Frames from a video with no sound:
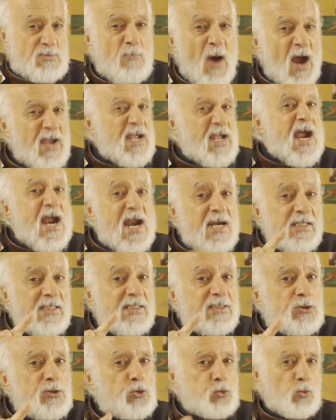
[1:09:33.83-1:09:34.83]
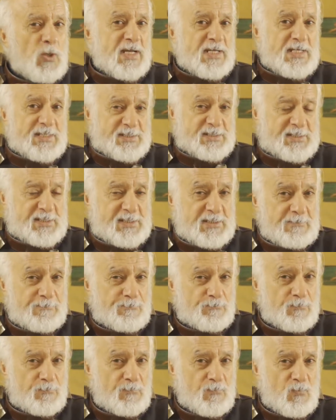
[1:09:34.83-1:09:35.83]
My early 20s,
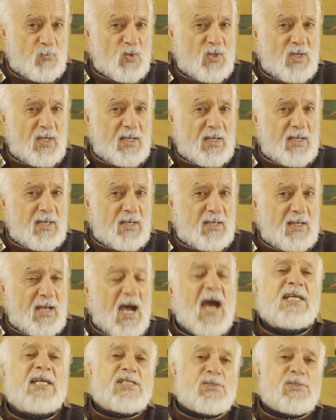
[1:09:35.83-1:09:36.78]
I